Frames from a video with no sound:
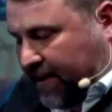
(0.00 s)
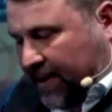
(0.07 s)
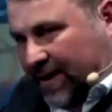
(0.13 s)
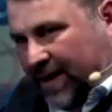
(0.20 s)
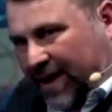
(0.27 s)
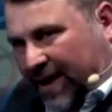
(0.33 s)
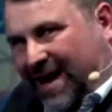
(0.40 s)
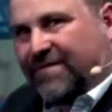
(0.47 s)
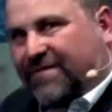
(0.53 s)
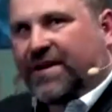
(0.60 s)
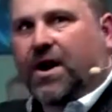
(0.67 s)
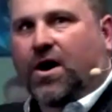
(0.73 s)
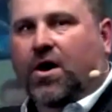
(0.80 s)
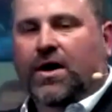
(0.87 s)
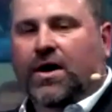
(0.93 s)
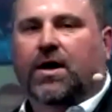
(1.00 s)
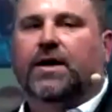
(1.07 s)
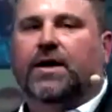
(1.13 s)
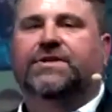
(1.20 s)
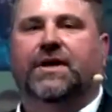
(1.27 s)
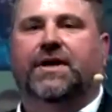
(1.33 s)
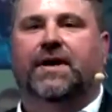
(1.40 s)
and having a
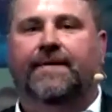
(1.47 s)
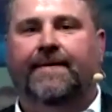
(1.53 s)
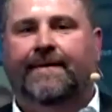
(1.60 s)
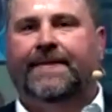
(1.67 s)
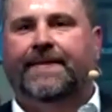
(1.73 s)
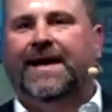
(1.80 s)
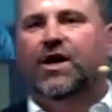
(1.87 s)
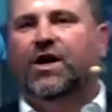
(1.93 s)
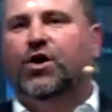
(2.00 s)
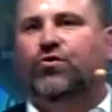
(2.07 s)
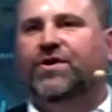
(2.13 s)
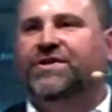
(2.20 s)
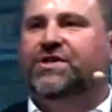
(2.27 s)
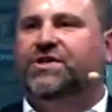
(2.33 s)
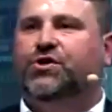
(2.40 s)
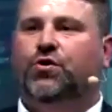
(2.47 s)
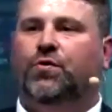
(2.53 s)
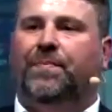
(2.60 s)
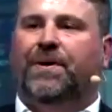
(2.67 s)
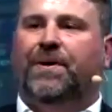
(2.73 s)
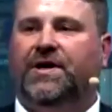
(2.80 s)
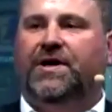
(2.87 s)
highlighter, that increases your
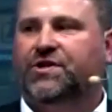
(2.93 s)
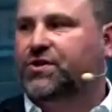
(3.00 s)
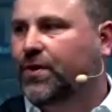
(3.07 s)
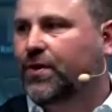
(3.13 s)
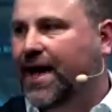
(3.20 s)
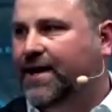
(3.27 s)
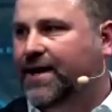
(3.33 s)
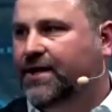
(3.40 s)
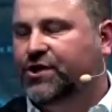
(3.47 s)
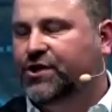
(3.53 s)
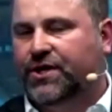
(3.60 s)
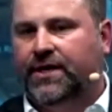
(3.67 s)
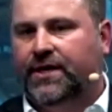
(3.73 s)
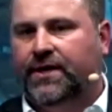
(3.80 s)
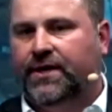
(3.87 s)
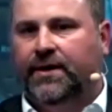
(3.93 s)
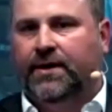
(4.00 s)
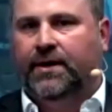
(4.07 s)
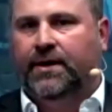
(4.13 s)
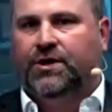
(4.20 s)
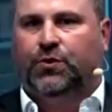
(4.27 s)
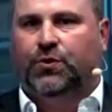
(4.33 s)
personal energy
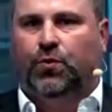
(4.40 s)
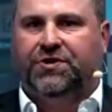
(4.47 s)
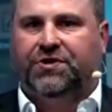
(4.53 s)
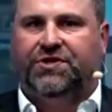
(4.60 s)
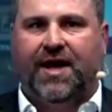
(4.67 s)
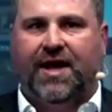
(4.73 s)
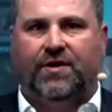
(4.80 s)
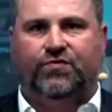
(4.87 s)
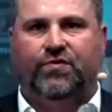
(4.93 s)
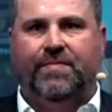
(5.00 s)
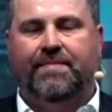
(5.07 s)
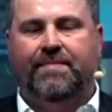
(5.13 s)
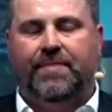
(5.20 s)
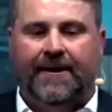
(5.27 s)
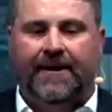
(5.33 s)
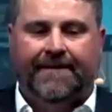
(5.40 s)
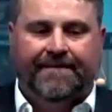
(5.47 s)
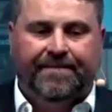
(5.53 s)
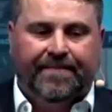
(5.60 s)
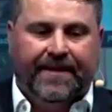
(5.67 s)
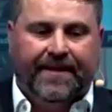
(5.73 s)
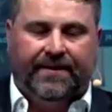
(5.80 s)
towards sales. Remember,
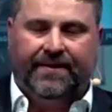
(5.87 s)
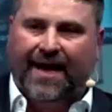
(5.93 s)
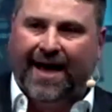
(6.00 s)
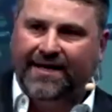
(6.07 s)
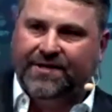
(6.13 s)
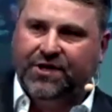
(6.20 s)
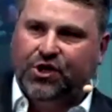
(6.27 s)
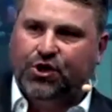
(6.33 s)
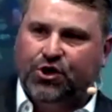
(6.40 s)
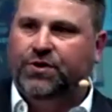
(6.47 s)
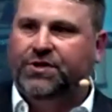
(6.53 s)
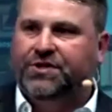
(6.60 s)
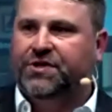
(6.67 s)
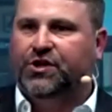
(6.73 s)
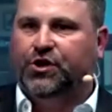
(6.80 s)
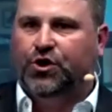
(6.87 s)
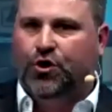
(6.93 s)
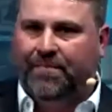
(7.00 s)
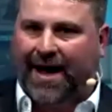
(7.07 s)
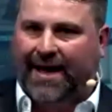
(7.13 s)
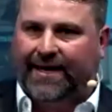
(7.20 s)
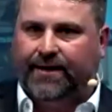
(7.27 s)
that is a choice that you
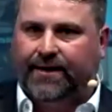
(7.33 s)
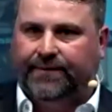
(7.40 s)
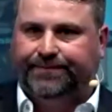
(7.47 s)
make.